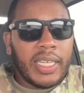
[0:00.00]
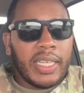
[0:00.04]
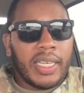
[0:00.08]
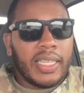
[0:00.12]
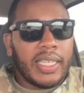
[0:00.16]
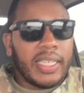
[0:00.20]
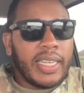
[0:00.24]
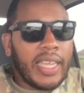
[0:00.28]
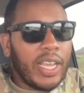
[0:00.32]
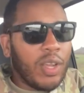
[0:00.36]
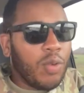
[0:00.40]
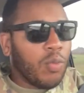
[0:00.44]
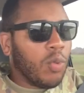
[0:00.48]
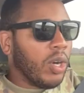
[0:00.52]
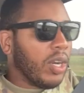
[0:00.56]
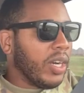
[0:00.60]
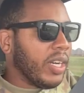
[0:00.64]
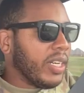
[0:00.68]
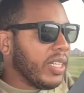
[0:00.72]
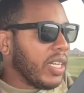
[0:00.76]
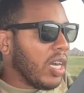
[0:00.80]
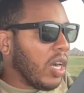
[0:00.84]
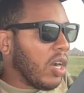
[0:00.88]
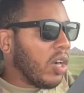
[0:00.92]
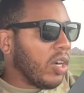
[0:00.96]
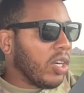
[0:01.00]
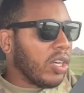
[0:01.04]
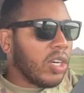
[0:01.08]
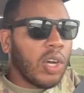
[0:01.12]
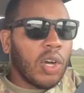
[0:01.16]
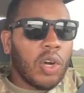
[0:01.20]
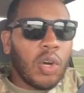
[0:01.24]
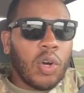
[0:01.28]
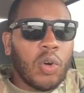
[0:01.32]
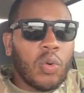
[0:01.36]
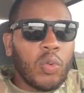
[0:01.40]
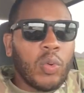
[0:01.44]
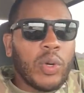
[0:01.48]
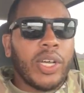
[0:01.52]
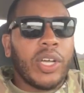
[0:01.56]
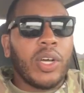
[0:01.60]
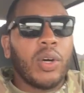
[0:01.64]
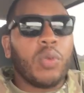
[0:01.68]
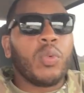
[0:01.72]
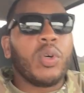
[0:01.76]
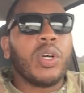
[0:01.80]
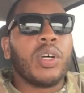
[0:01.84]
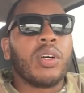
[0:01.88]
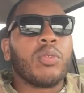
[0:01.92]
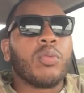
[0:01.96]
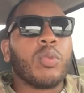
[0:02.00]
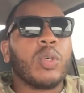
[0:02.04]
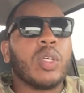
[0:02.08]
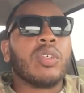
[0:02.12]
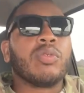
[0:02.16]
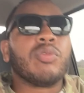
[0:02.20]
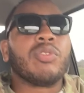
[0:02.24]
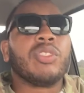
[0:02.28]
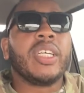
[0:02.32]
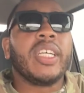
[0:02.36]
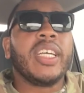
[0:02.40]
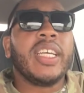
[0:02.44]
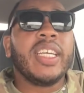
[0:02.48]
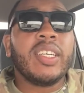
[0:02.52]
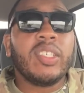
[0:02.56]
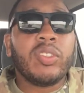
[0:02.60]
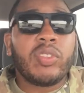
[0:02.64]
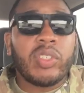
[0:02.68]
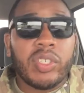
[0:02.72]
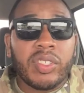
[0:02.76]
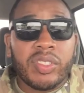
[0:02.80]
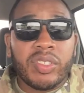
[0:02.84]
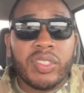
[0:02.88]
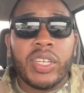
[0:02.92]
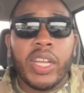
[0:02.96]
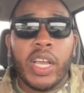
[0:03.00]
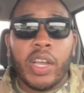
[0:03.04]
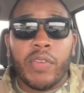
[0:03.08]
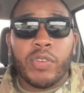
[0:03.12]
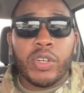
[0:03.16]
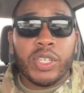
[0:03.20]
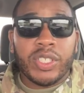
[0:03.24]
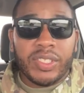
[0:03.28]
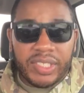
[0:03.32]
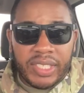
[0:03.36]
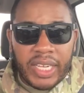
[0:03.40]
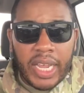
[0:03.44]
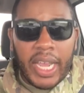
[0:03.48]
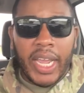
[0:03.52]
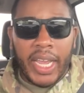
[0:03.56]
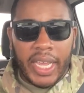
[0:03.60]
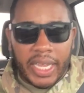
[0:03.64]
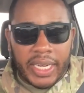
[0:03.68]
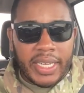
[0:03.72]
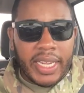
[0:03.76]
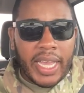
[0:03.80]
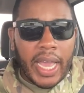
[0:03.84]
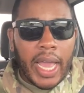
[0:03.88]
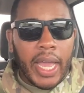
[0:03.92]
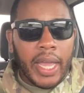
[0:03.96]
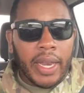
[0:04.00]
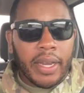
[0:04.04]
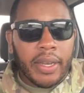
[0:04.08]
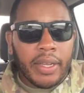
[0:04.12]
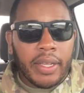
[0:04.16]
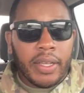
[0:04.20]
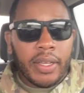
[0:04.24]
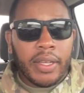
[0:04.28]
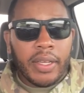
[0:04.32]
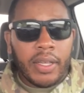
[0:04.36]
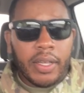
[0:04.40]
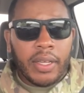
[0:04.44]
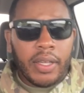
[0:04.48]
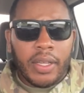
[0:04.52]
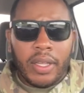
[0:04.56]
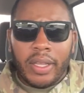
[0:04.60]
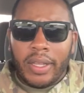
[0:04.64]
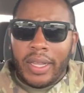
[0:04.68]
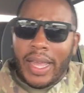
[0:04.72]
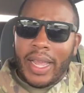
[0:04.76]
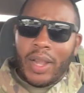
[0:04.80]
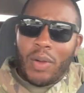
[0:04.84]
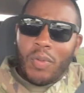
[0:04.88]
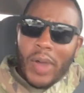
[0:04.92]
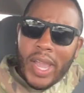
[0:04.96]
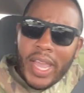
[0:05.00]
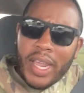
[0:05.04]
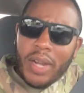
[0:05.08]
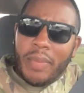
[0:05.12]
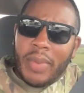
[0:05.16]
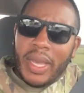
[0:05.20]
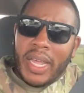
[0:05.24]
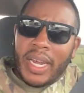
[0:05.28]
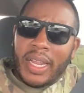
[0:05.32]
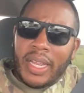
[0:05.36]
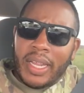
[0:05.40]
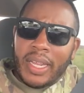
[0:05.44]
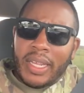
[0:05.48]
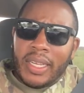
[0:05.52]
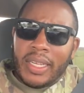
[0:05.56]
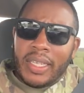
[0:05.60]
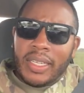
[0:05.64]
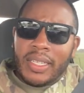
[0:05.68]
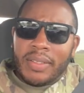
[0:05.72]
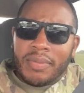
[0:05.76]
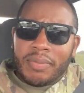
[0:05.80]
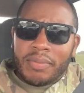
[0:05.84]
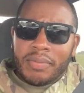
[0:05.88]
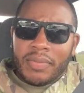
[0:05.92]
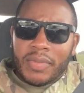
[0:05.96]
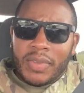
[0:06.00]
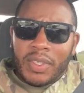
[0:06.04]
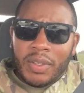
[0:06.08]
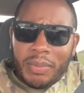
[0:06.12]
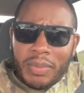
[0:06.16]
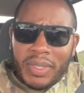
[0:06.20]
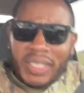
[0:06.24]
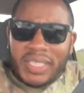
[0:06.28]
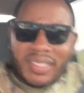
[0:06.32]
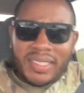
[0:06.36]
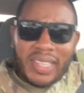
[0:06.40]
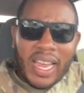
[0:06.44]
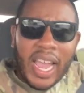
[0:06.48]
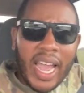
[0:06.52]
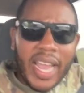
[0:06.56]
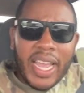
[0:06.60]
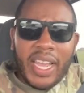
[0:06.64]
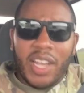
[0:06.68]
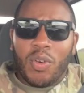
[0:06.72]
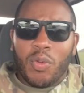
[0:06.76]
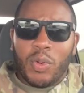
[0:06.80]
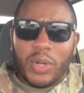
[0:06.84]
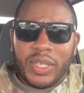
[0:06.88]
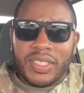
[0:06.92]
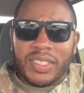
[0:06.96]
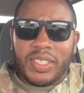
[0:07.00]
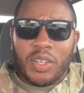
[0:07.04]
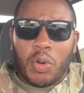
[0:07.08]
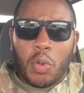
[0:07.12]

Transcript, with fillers: They want to doggone, well, well, well, Jesus never said that. Like, wait a minute. Messiah was the